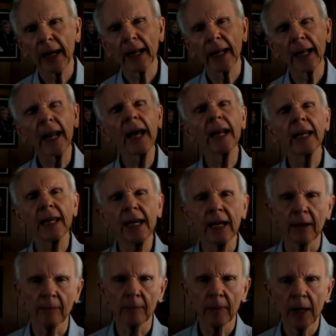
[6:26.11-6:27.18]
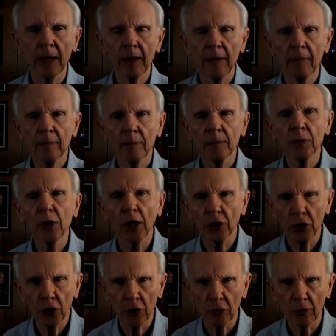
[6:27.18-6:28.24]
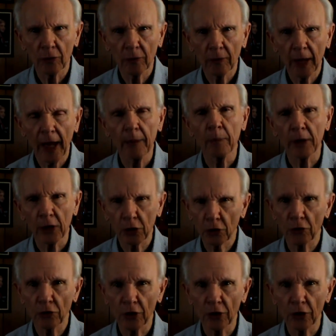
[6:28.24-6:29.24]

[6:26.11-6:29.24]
Let Him touch you and minister to